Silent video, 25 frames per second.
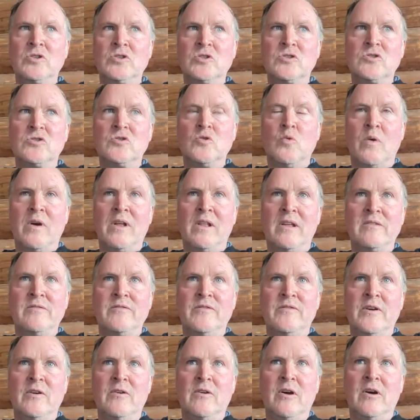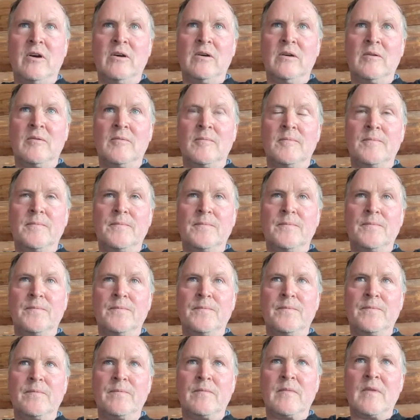dwell in fear. And
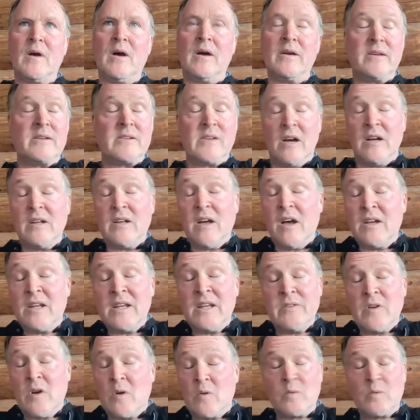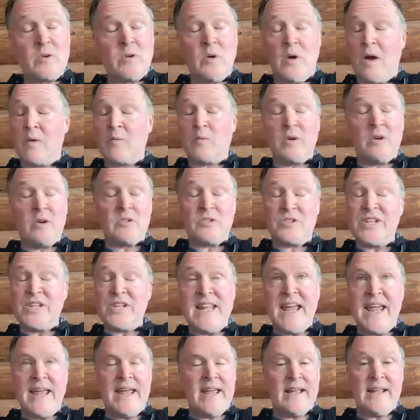I'll give you a real
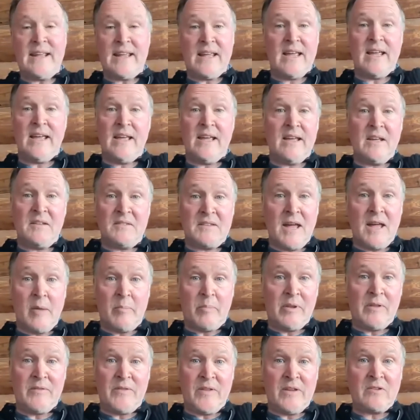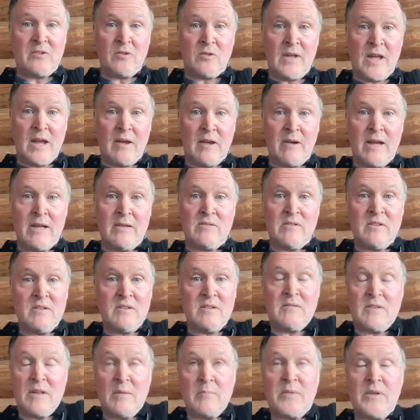today example, if that's okay, right?
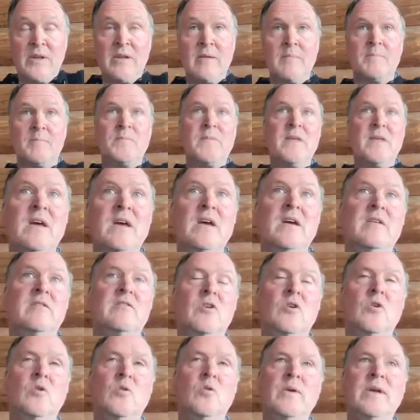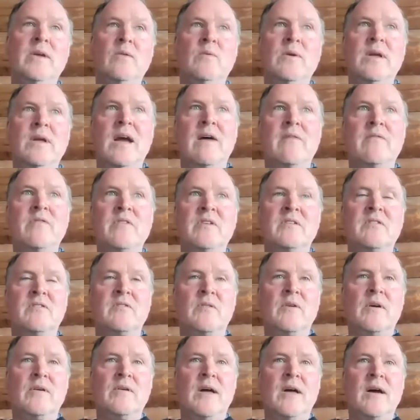Just something. So we have this
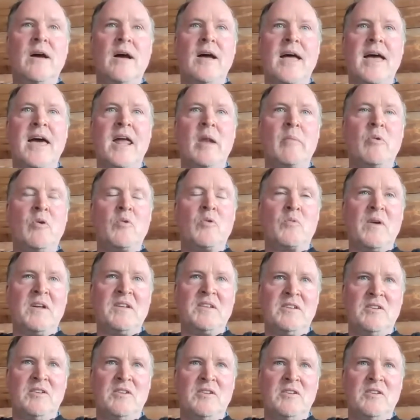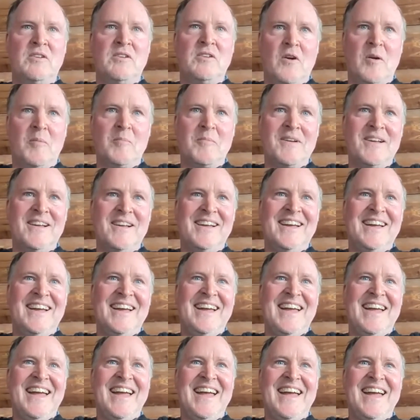animal rescue farm,
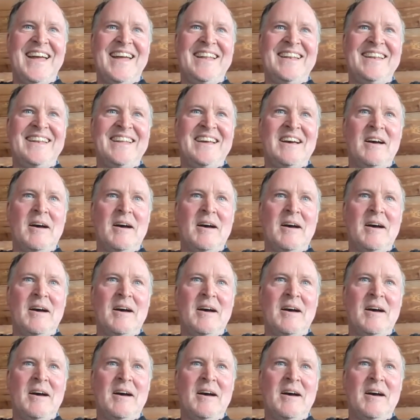and